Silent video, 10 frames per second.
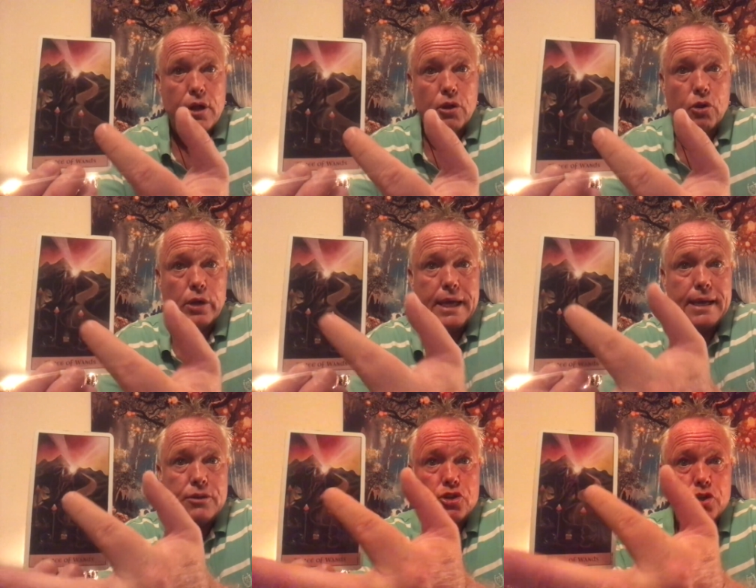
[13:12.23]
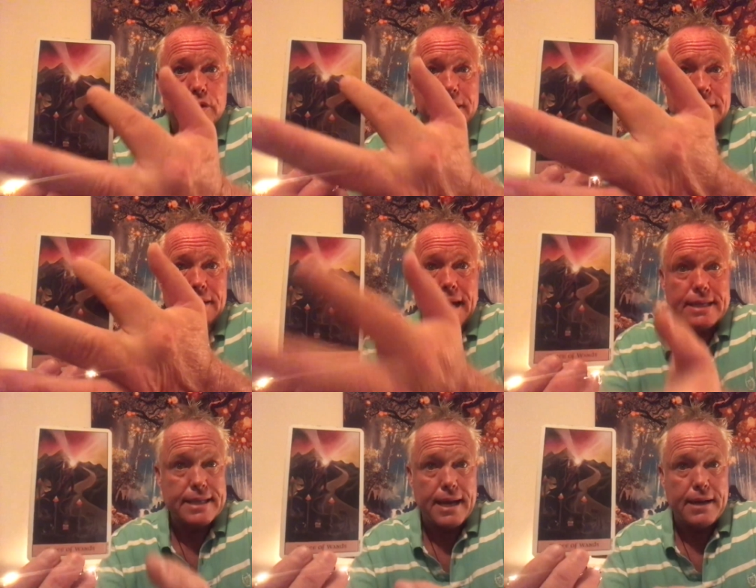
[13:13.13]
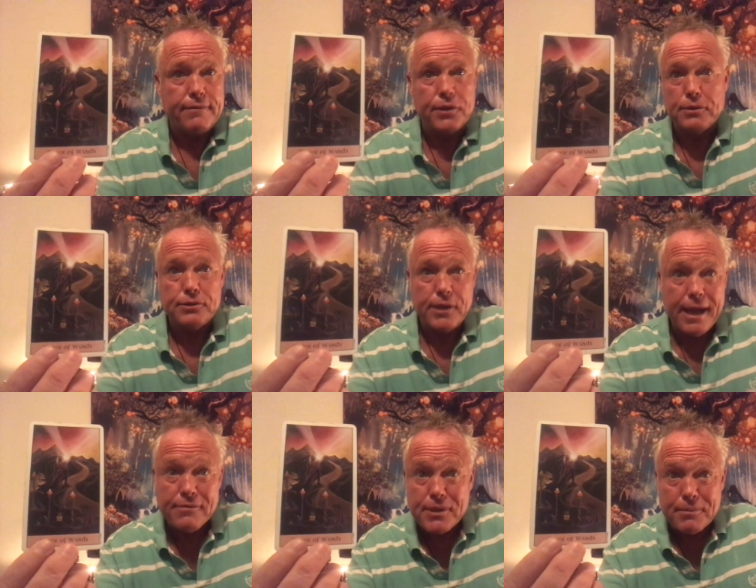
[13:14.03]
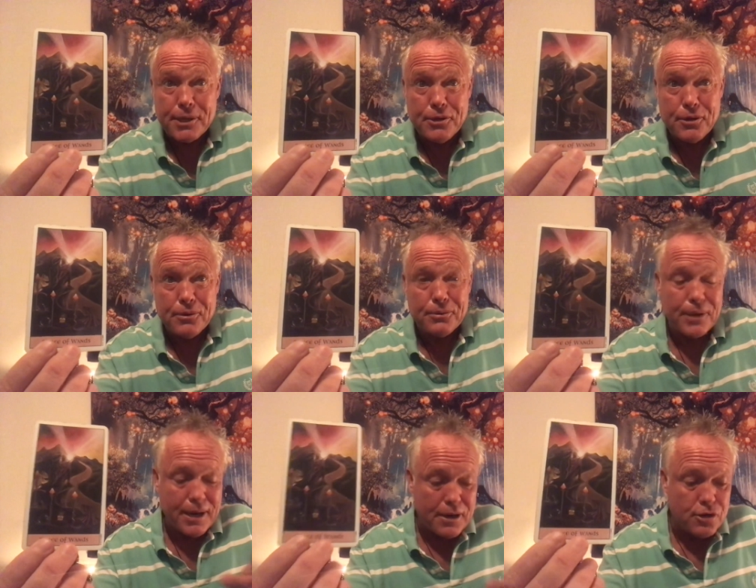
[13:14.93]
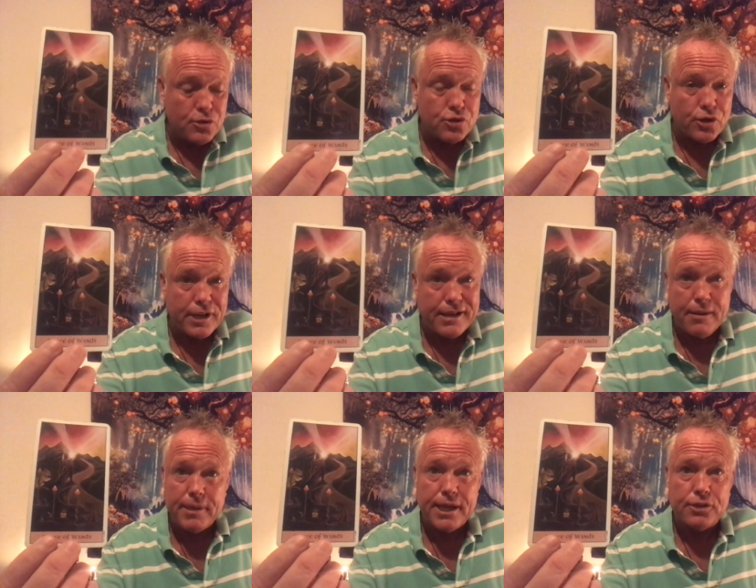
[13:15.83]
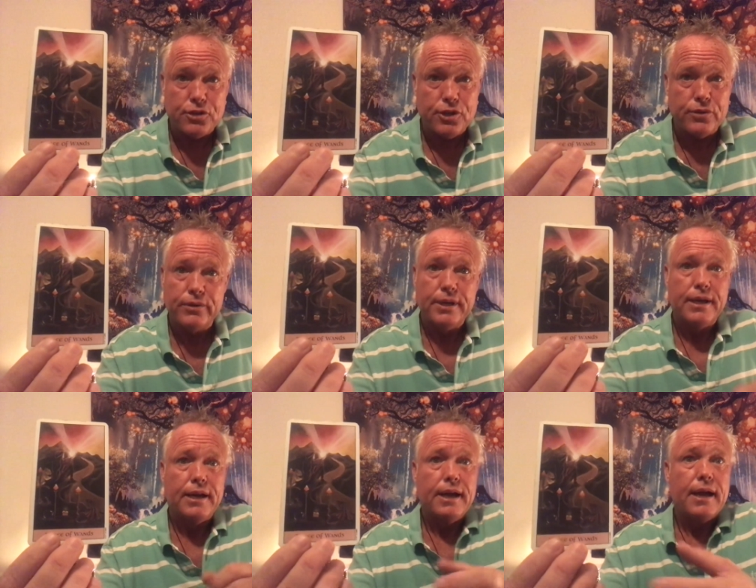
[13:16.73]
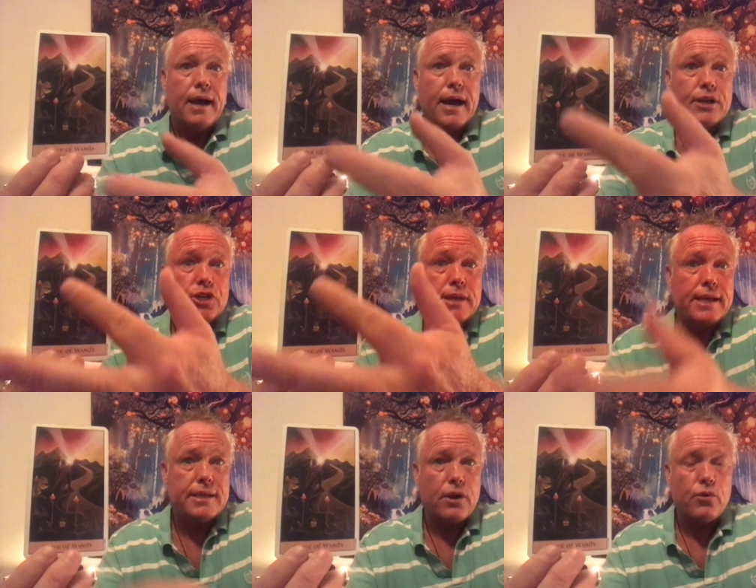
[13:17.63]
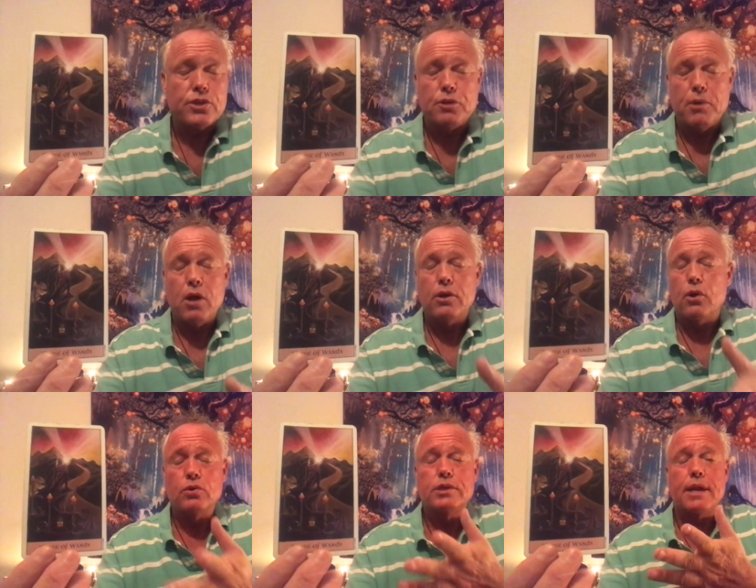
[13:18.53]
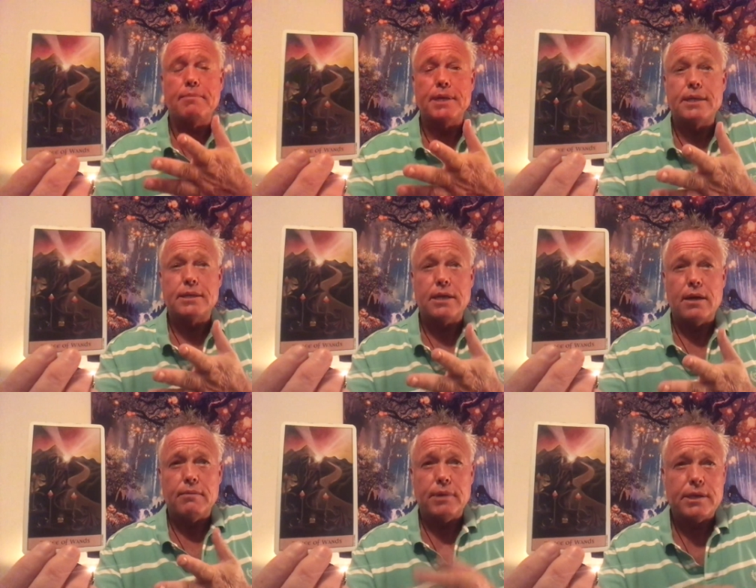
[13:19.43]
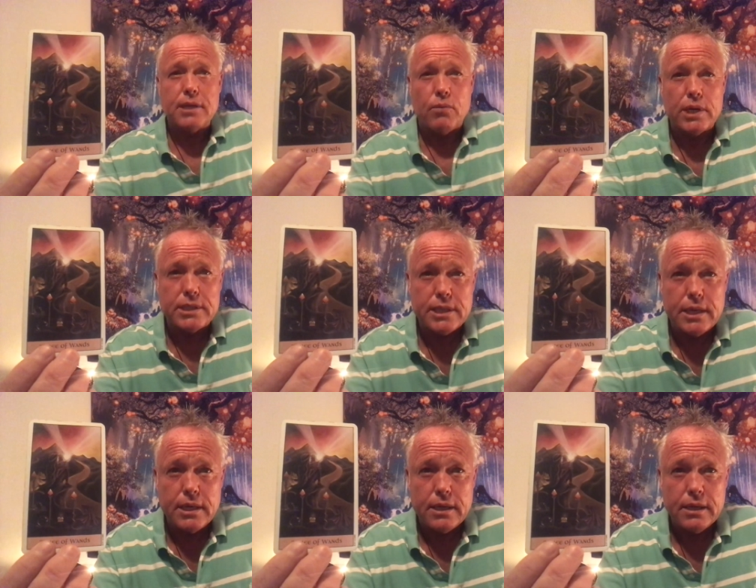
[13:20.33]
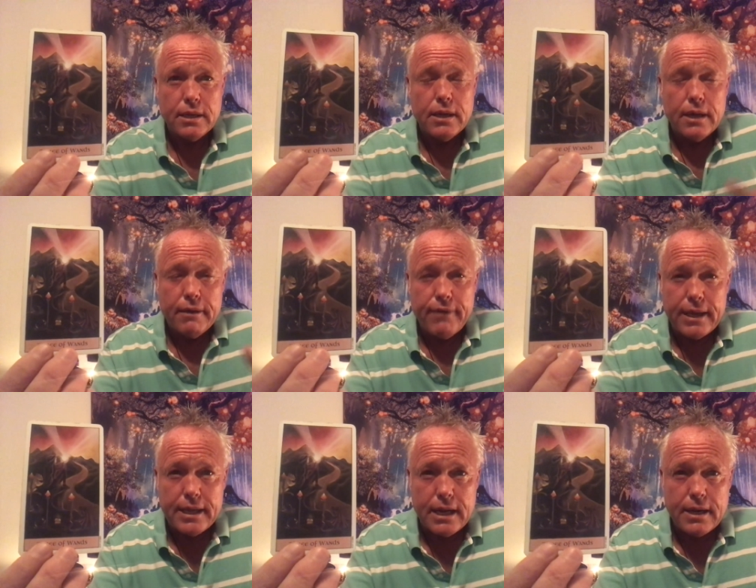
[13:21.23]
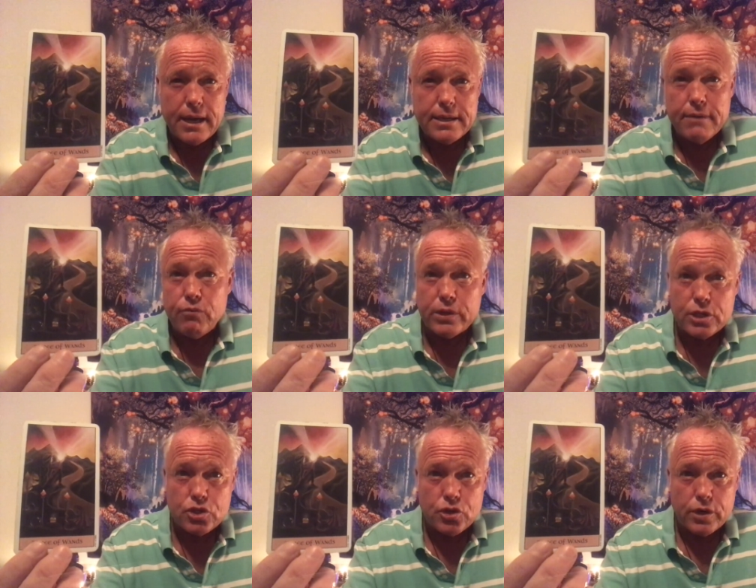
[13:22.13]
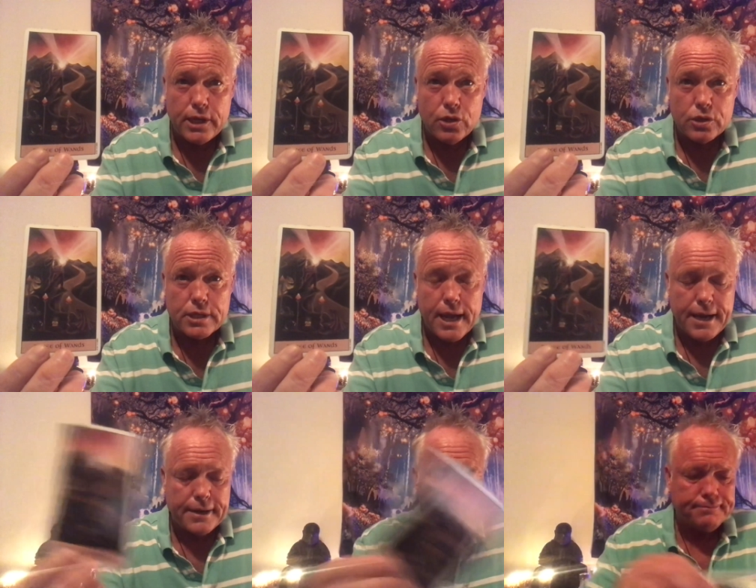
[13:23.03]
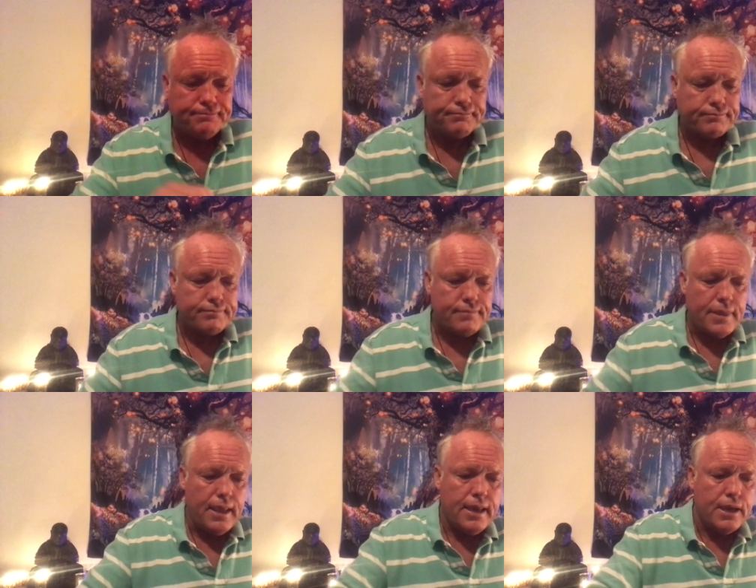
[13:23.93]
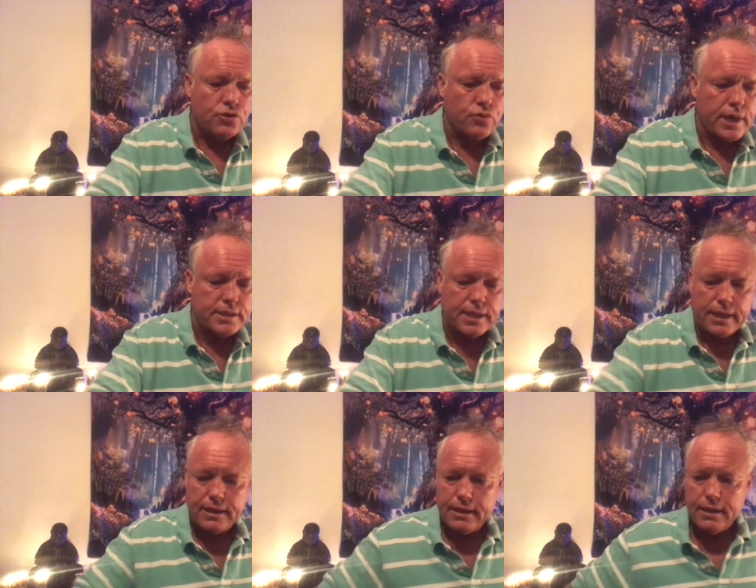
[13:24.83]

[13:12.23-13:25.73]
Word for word: looking at the journey that lies ahead of you. So you have something new, right? A new journey coming into you. Uh, she takes out a crystal ball and holds it up to the sun because I want to see if I can get an idea of what this journey looks like. Interesting.